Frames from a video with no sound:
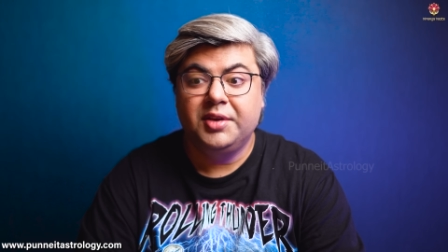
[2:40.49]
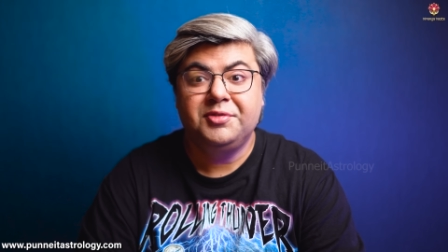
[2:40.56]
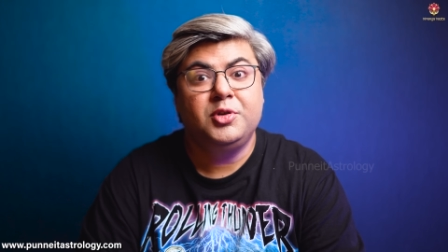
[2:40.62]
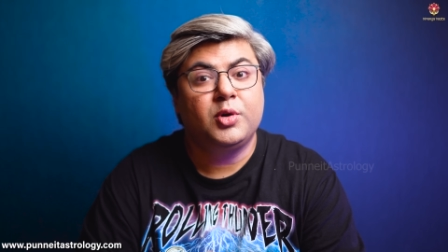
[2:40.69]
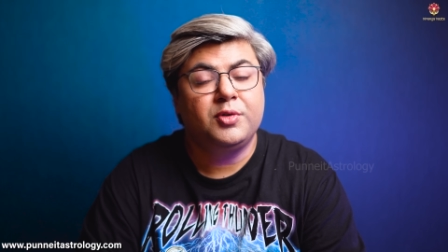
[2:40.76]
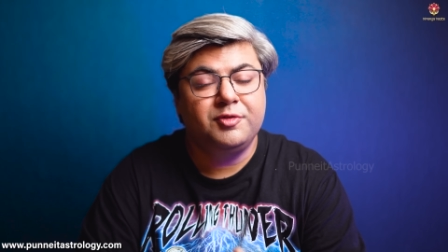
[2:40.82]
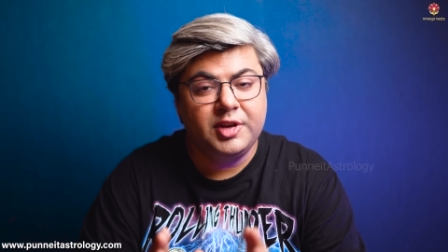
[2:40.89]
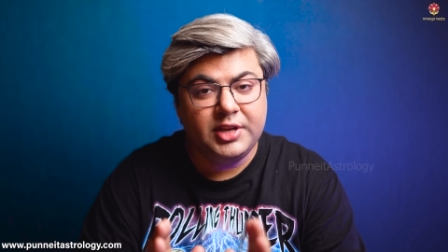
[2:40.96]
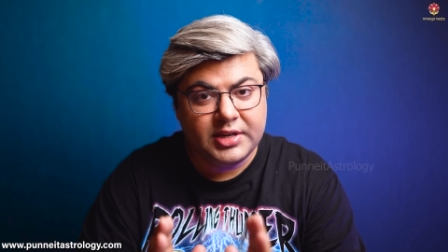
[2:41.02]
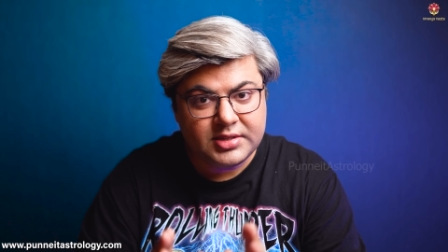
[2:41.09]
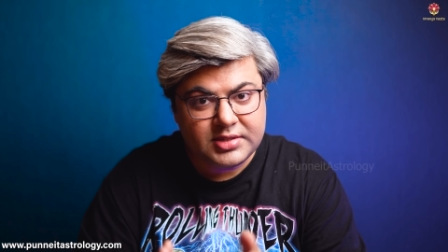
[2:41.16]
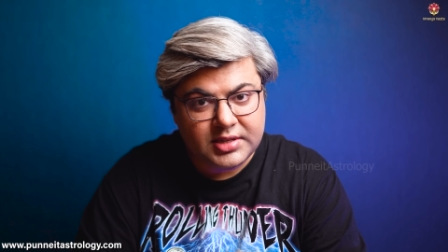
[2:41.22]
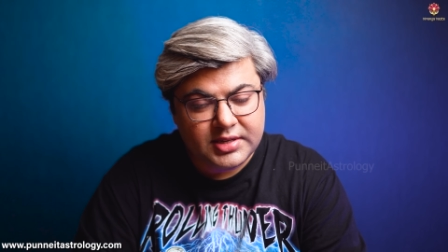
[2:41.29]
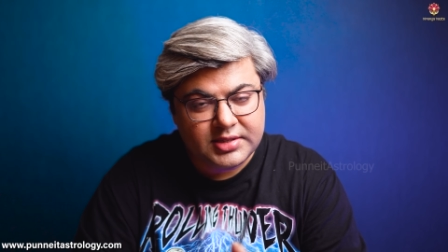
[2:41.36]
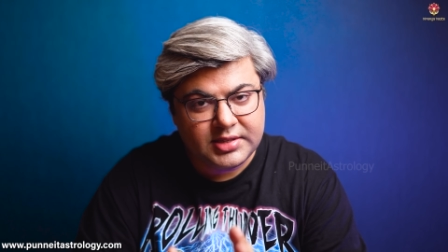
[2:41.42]
if your
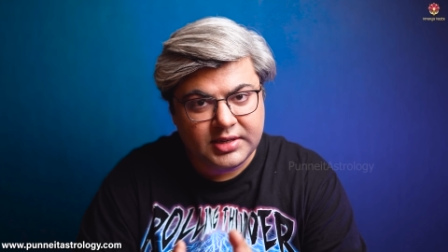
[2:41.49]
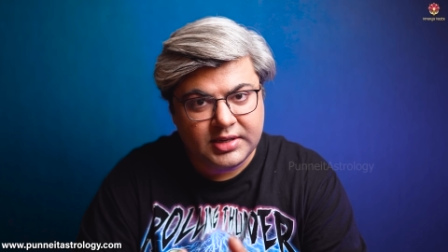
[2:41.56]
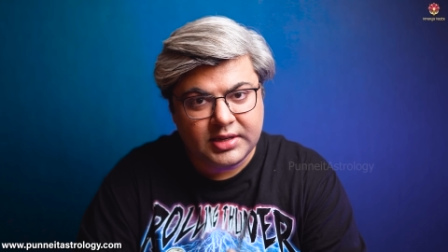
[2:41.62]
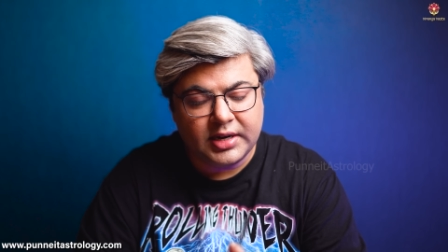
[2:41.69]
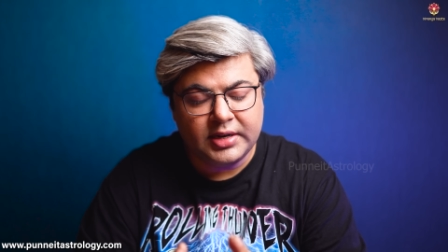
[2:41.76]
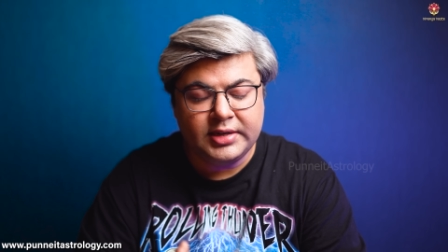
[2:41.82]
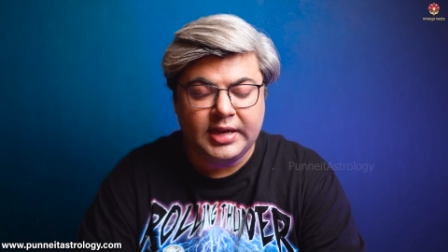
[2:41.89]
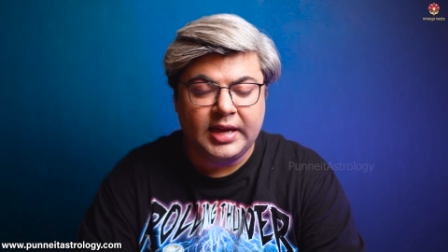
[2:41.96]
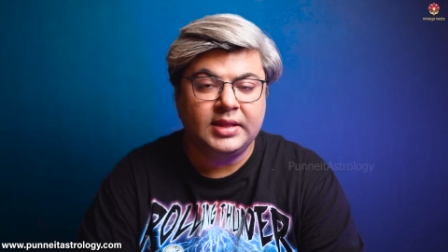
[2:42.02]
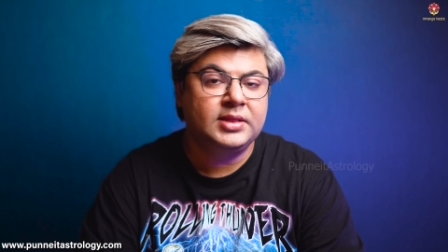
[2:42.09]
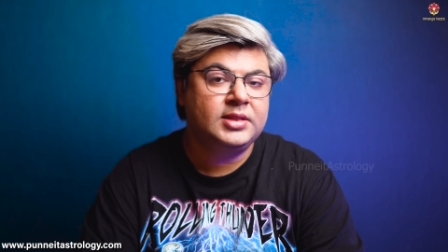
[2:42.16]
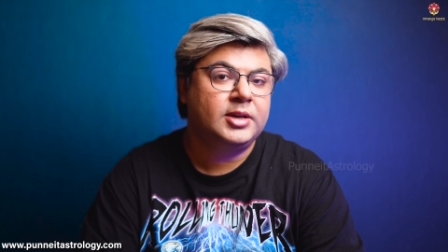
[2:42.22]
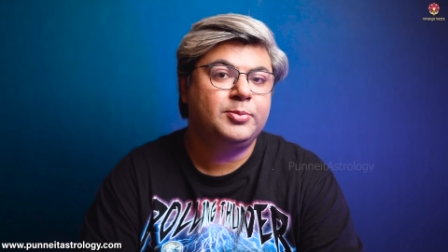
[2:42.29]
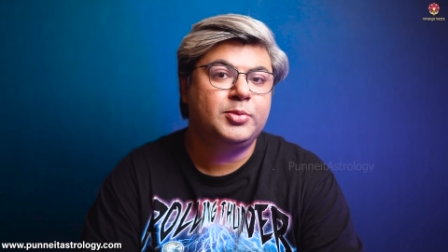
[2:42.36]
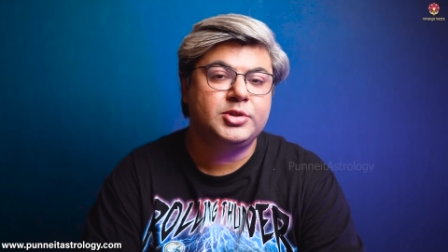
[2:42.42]
Venus is in
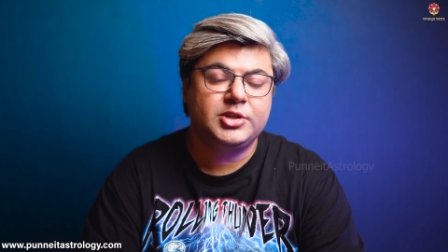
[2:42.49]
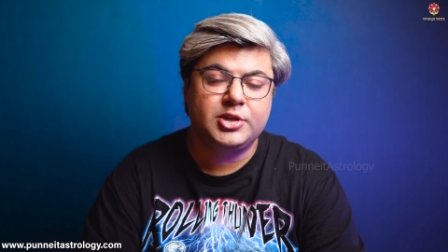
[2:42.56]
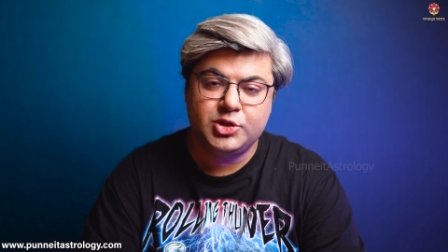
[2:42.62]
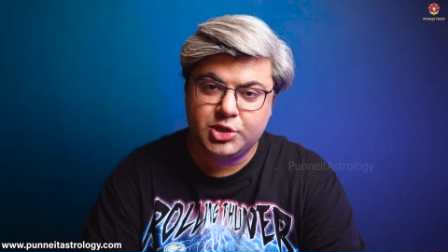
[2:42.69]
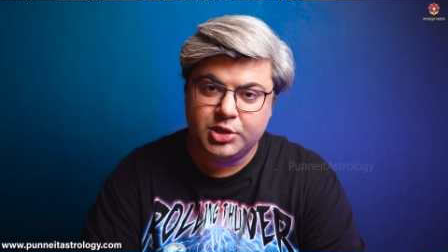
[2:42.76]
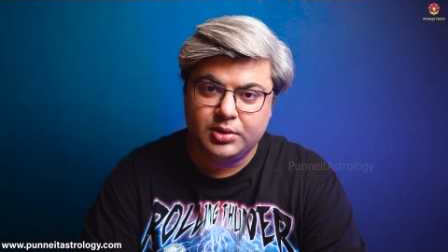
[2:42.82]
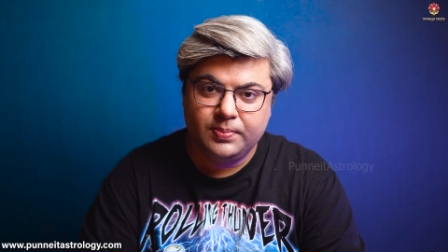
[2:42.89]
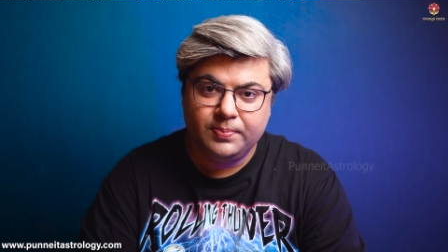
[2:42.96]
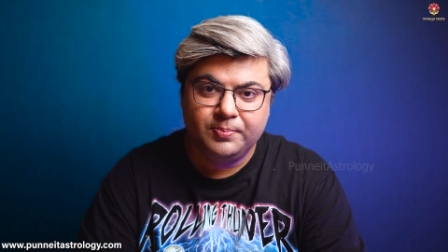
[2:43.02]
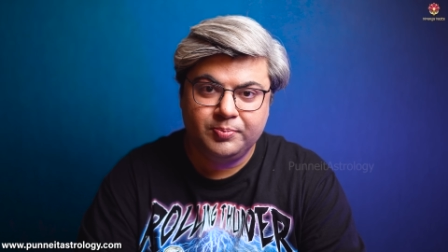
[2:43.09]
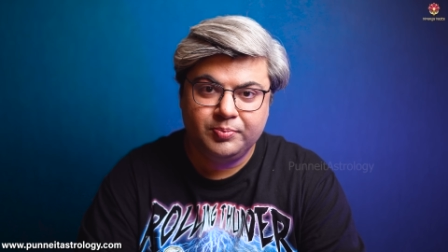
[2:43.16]
Gandanta position,